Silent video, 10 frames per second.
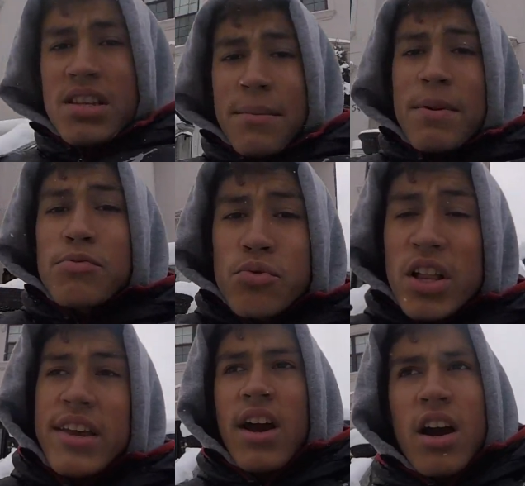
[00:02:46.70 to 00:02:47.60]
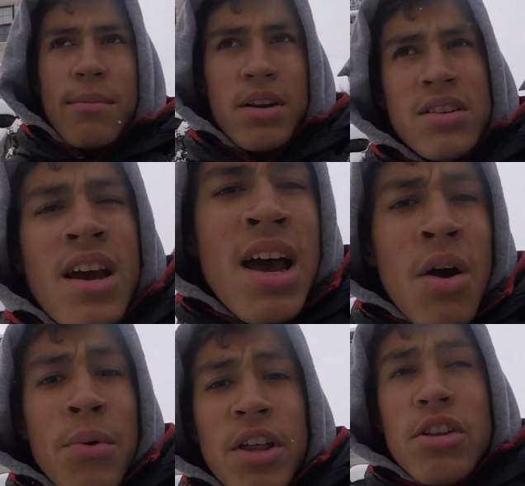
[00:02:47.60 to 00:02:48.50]
like been really hard because
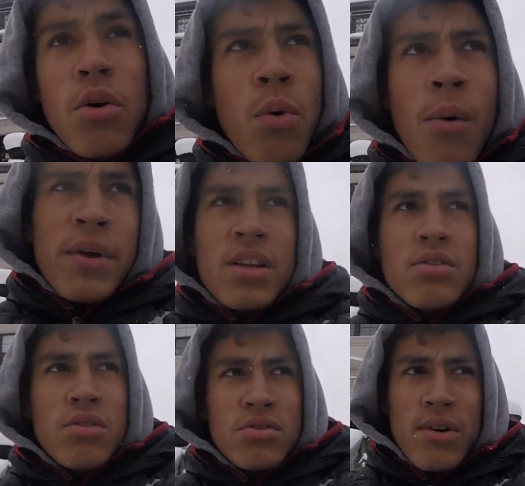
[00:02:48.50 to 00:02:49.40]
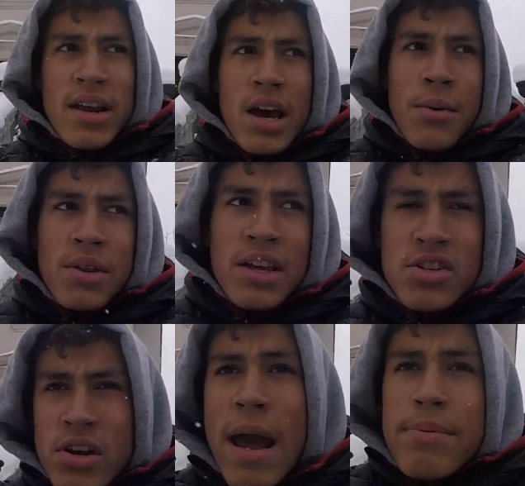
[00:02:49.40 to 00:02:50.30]
we don't know what we can do, because right now we're like
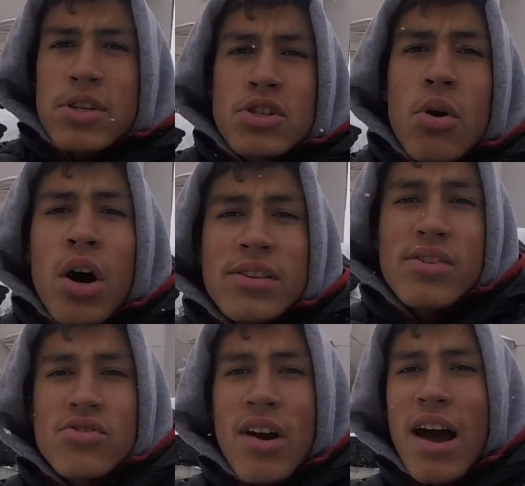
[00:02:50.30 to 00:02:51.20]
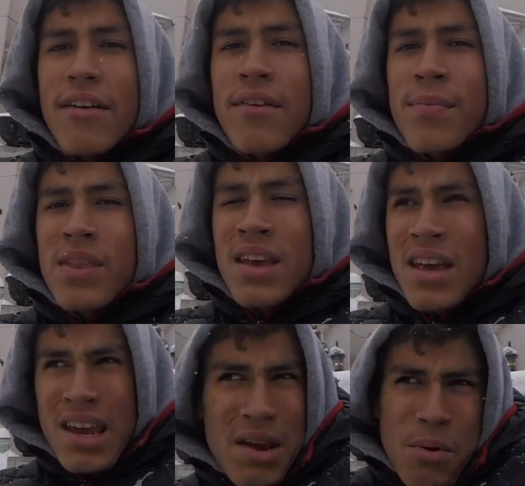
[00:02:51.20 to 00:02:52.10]
trapped. It's so hard to drive,
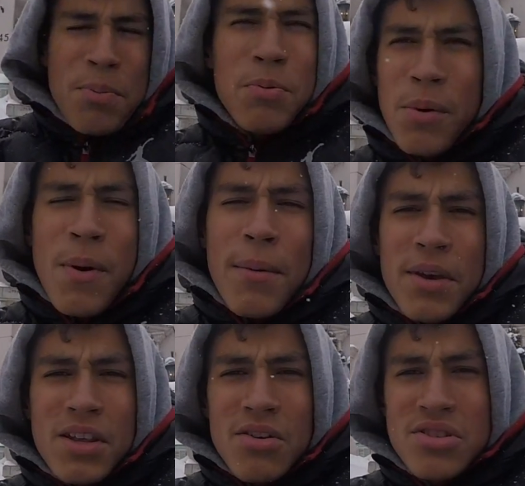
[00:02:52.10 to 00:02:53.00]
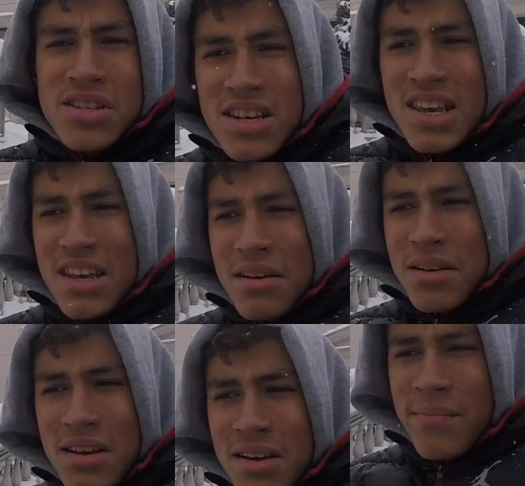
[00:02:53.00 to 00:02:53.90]
and we're, we're probably going to go skiing
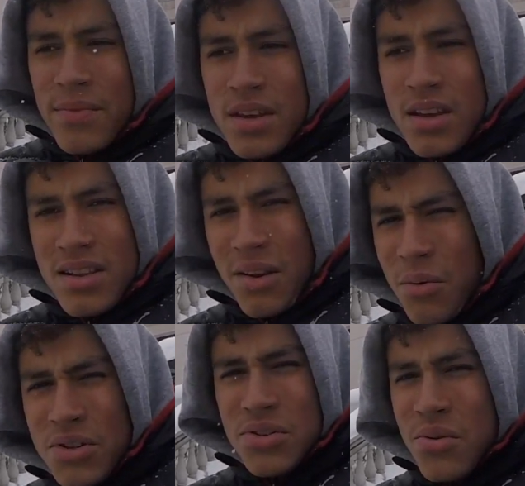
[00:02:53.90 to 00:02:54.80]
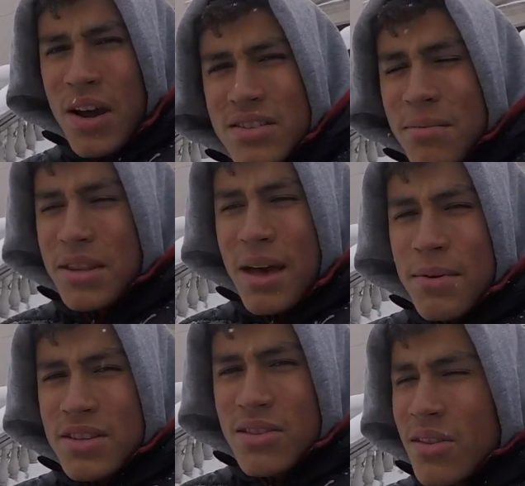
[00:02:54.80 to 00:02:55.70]
like once or twice, something like that,
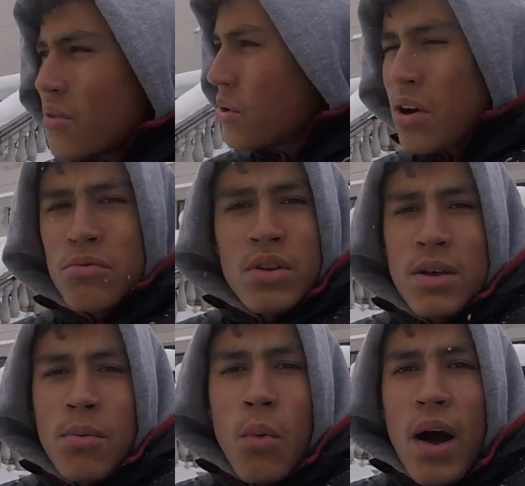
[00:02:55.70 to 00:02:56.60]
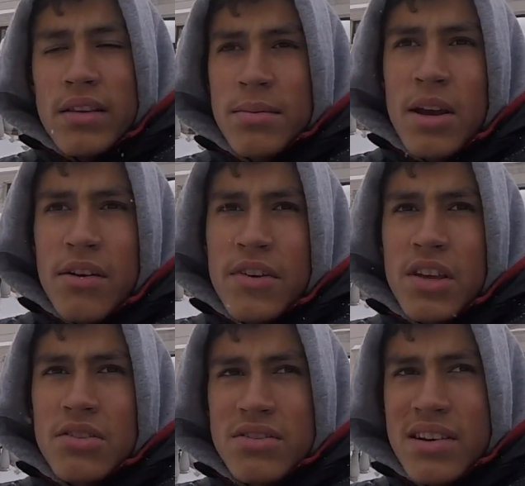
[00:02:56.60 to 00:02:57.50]
but we don't really want to make our
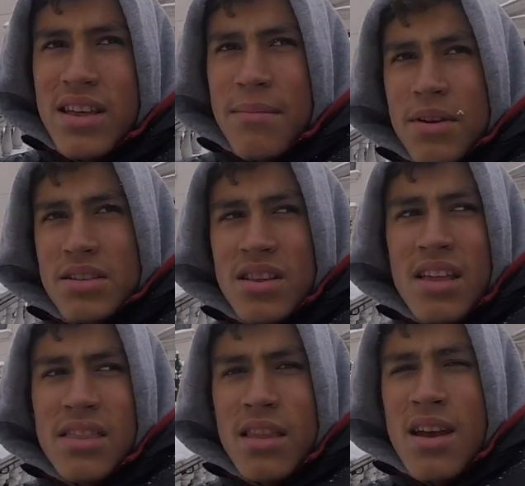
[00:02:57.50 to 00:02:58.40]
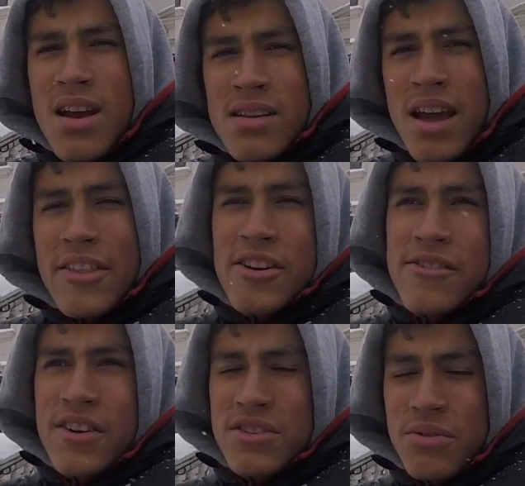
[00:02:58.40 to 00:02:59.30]
videos around that because not... Neither
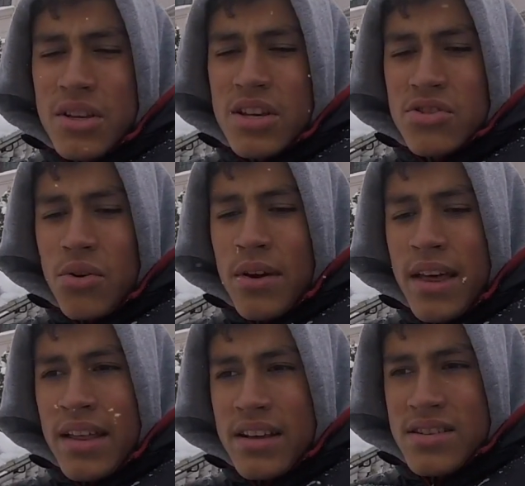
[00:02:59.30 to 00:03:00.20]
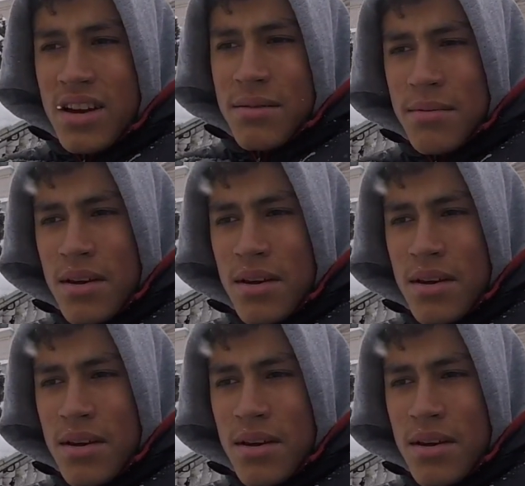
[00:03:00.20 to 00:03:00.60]
of us really enjoy that like a ton.